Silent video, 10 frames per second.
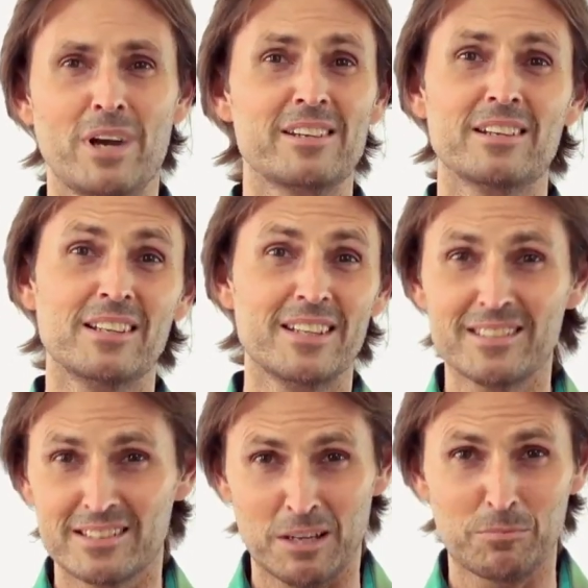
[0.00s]
regularly
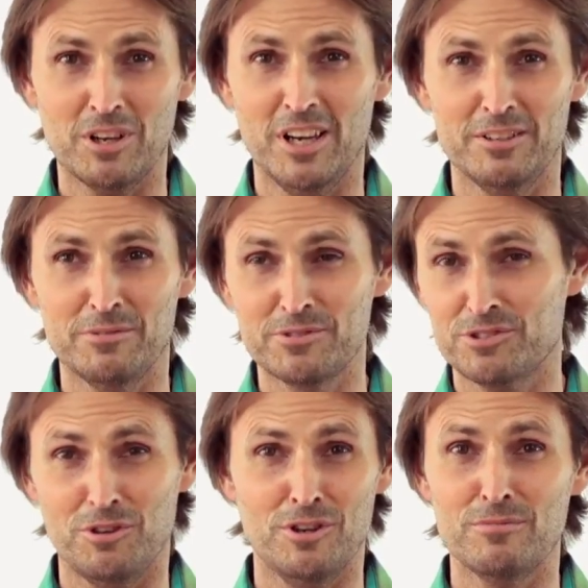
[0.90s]
to some kind of
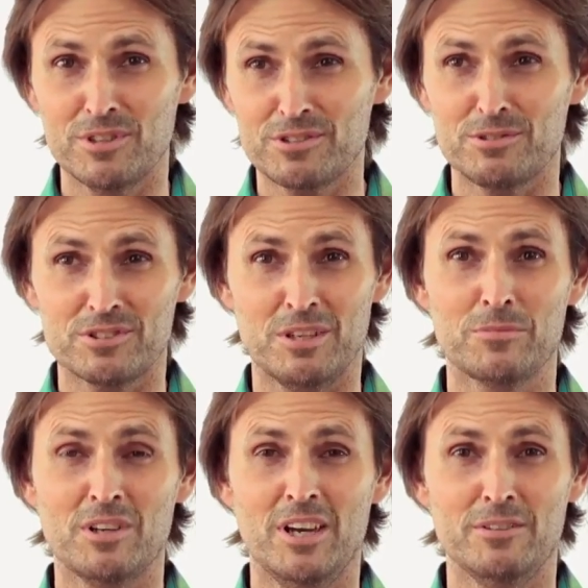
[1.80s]
service or
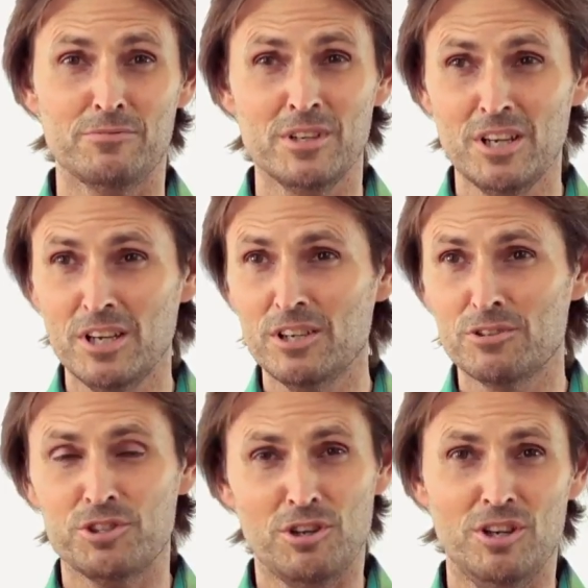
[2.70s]
some kind of
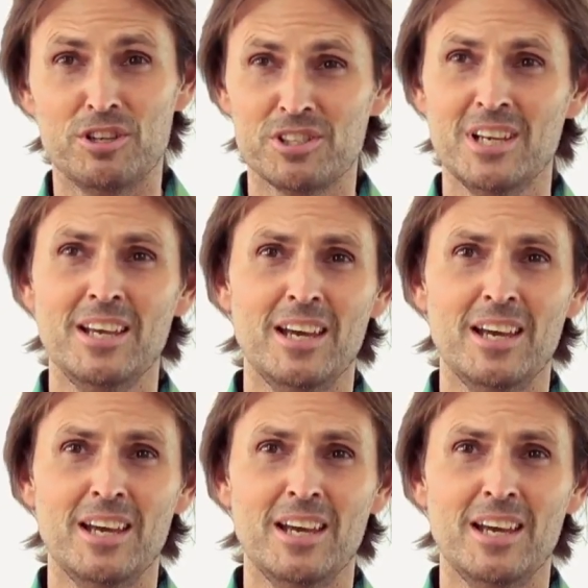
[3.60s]
church.